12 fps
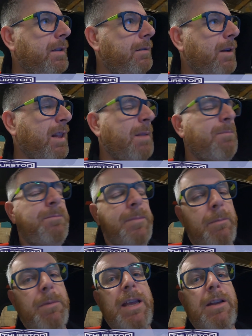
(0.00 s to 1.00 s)
Well, I'm
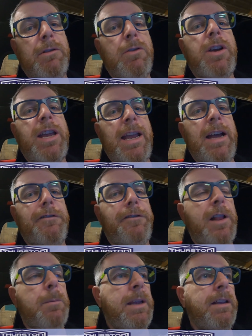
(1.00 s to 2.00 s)
looking at
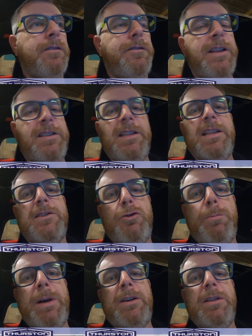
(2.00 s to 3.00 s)
fitting the
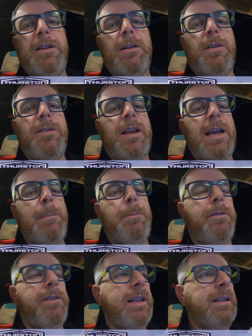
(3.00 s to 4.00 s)
tow bar on the
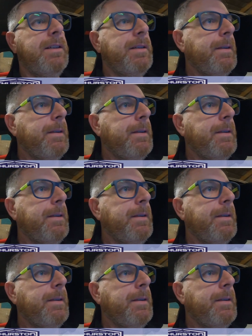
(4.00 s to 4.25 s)
camper van.